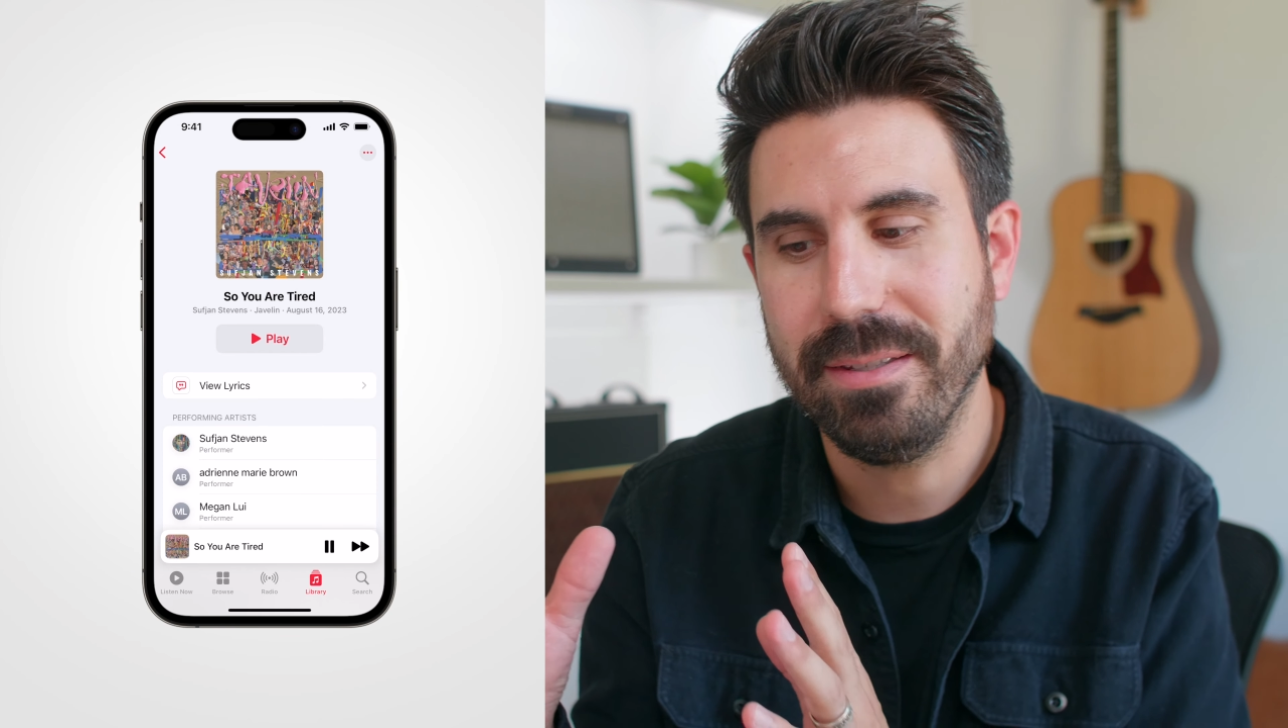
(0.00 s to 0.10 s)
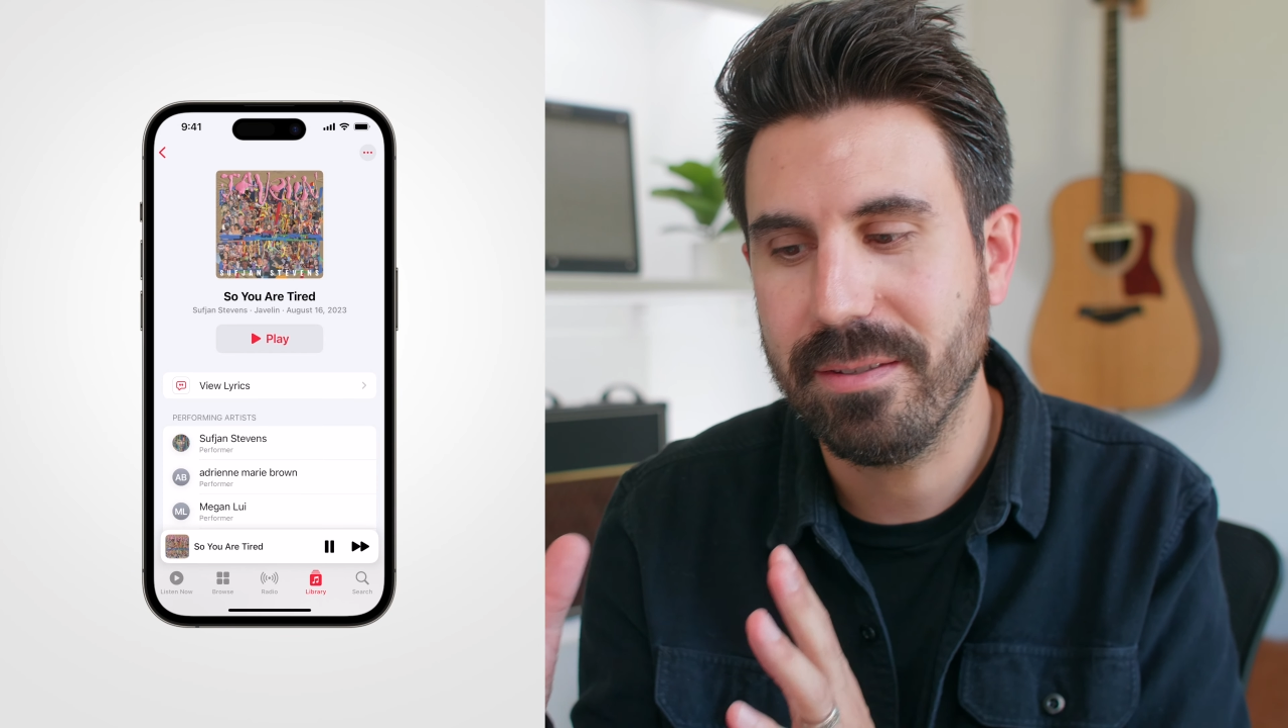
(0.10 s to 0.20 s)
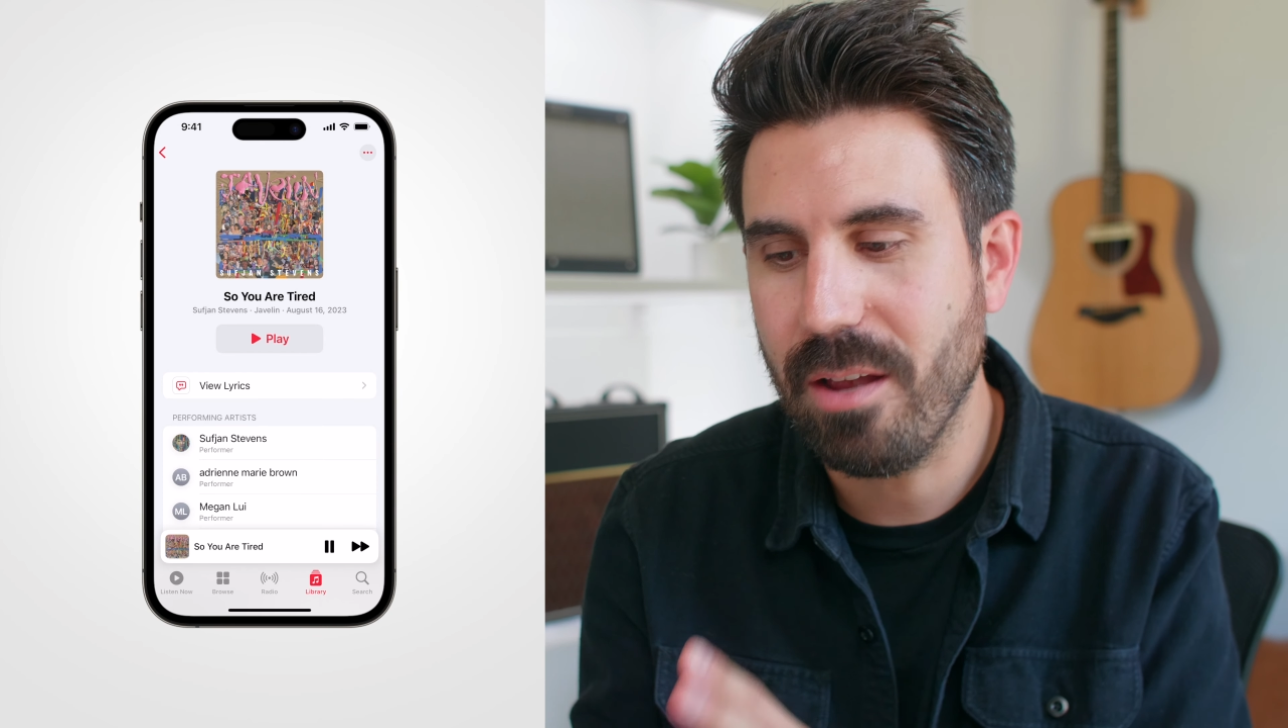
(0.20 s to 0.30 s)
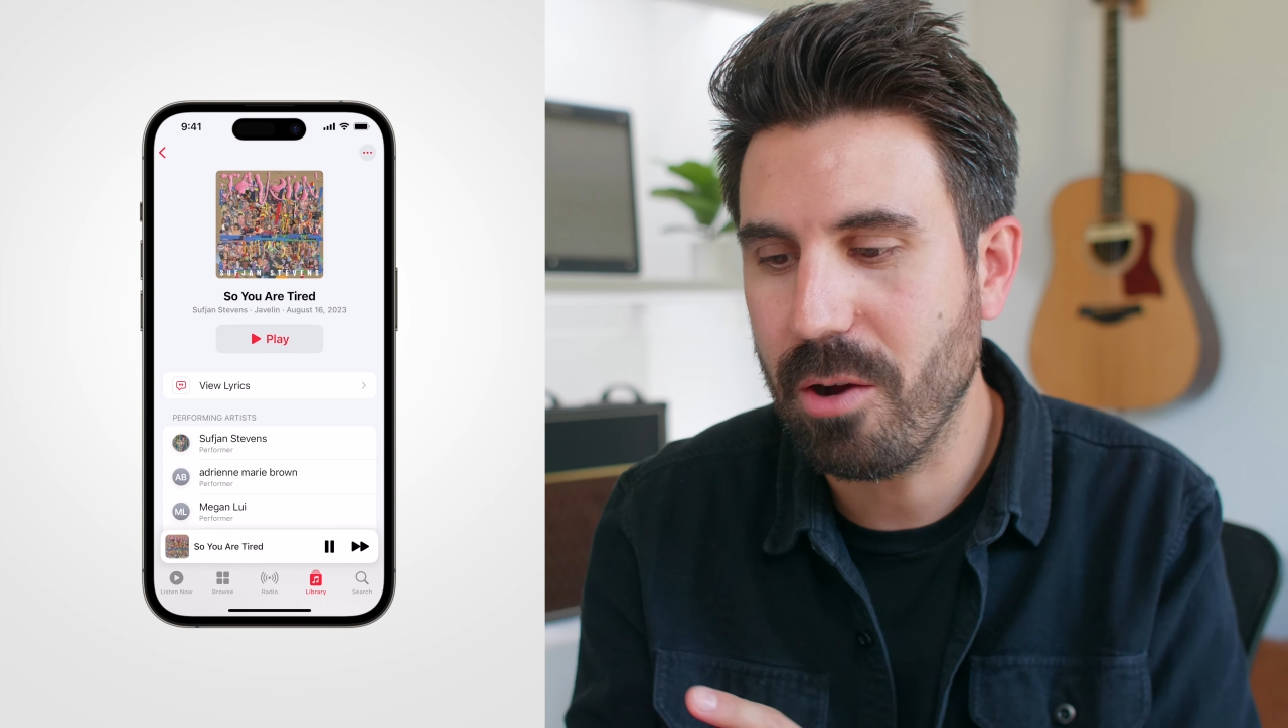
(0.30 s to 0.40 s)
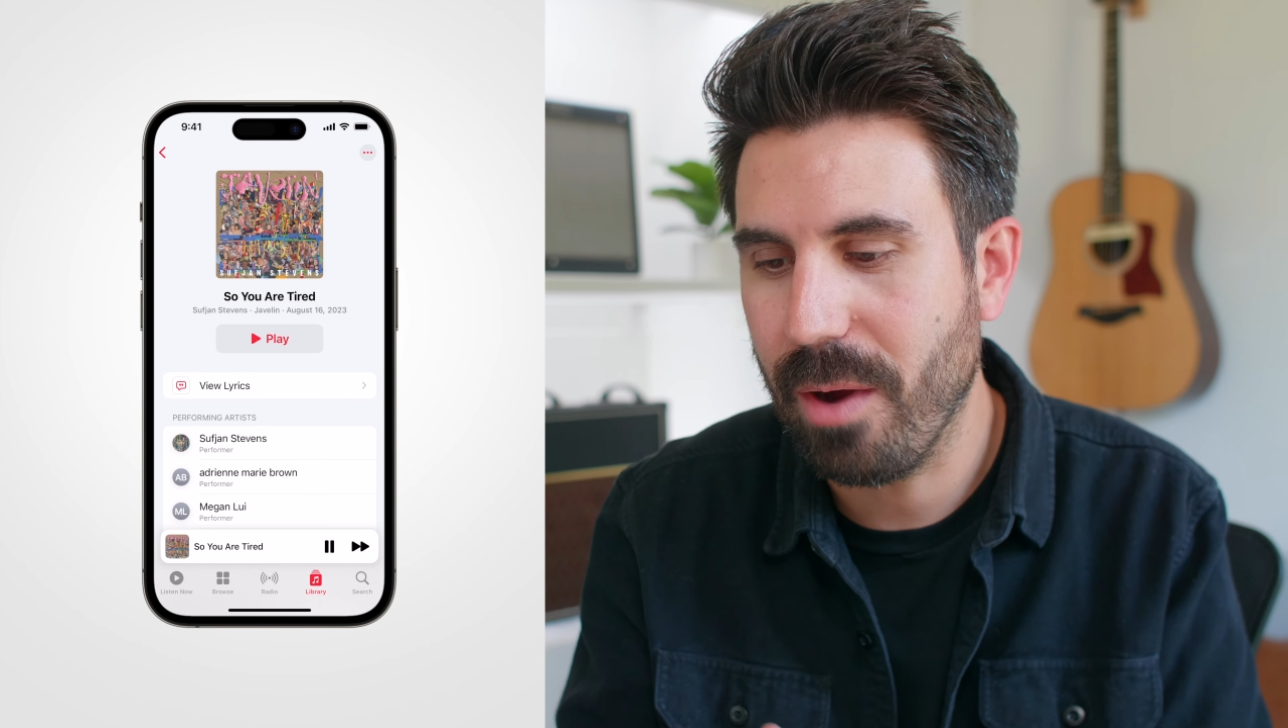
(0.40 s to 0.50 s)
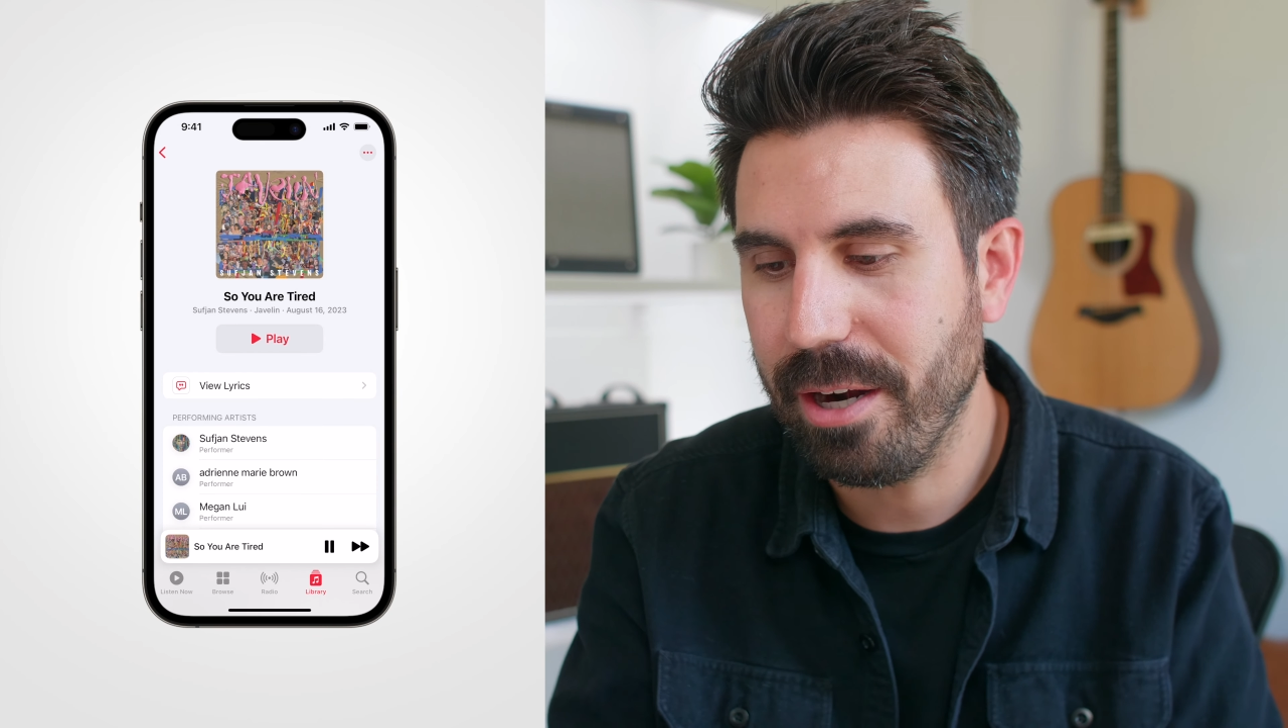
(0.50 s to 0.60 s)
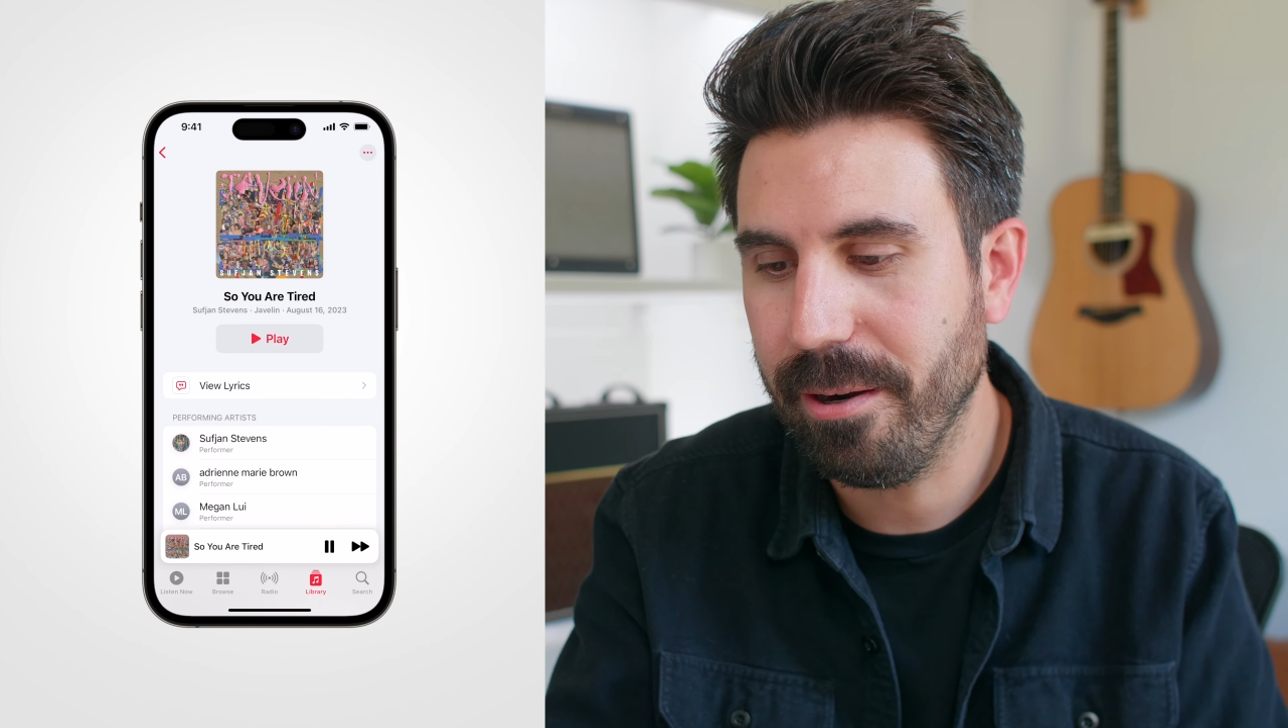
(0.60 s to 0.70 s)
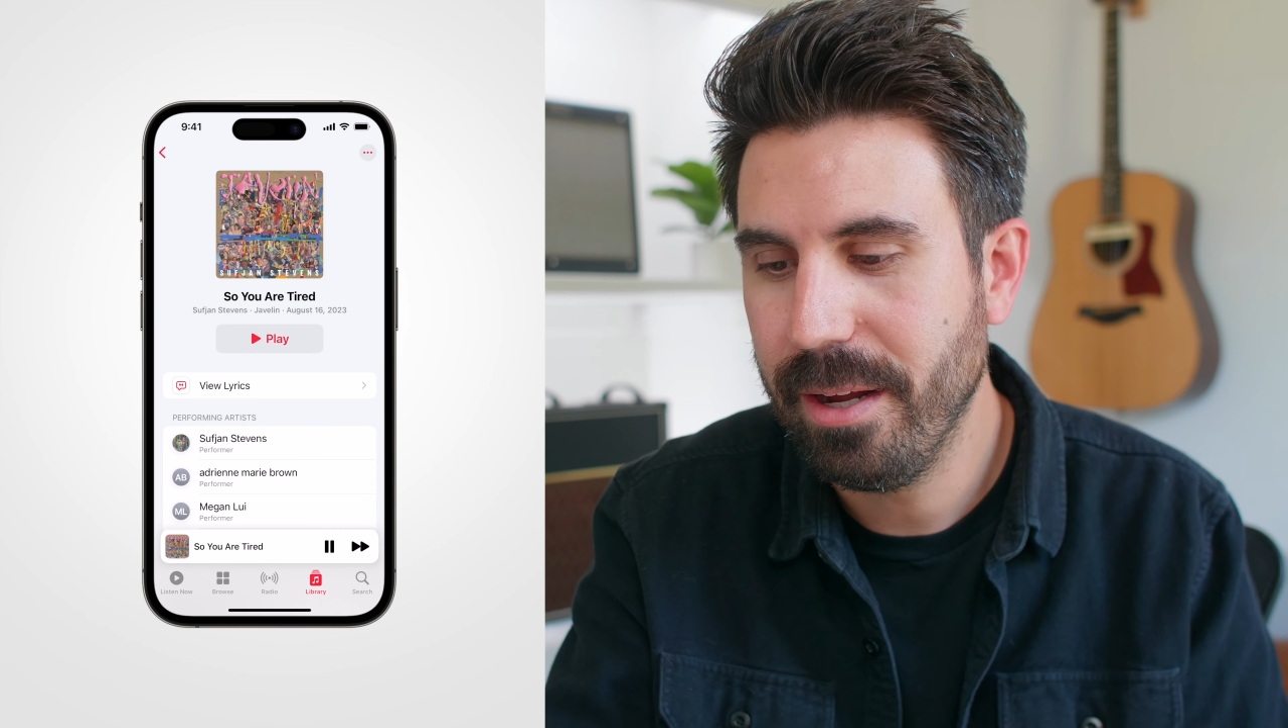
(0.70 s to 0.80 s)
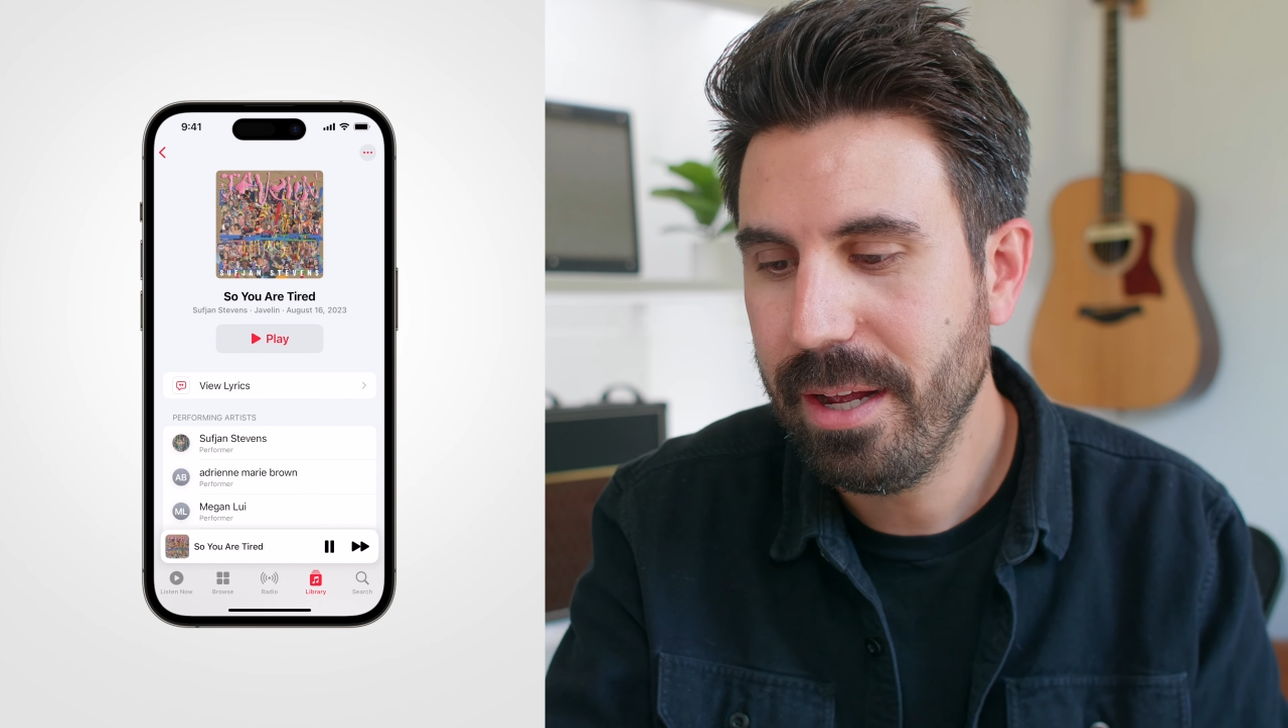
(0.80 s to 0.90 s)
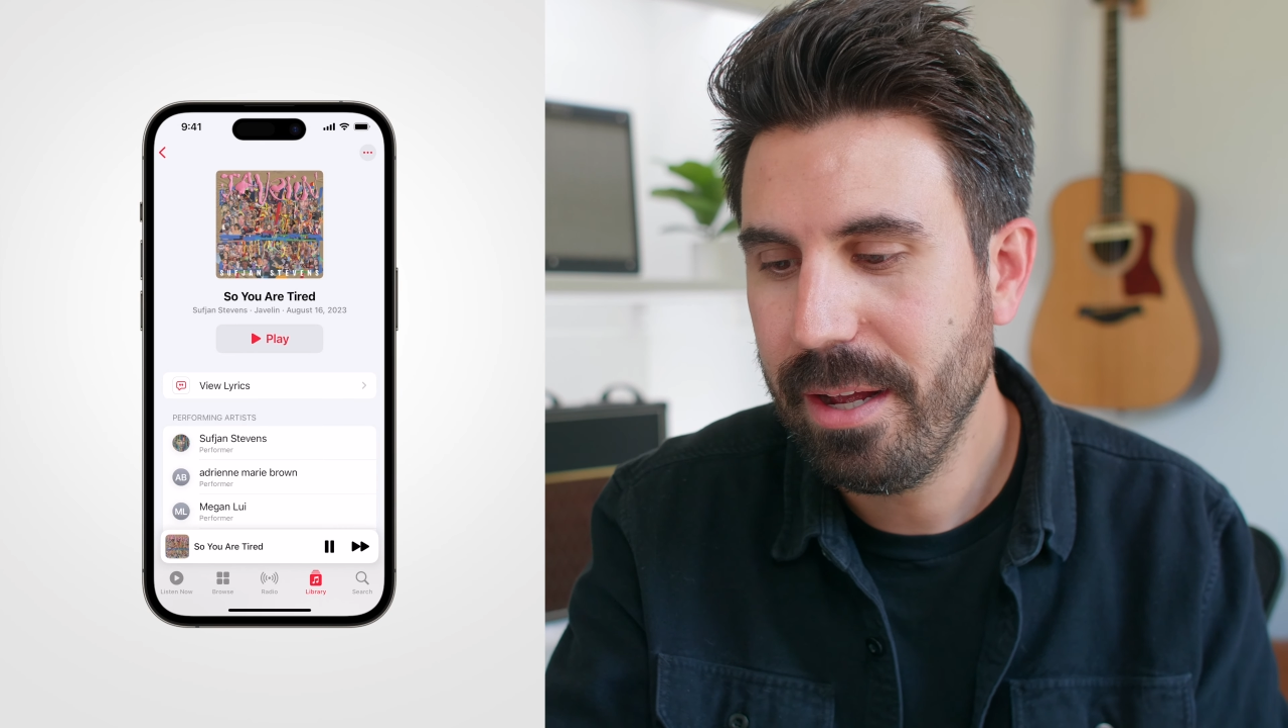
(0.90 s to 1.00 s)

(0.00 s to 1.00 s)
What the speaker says: a songwriter,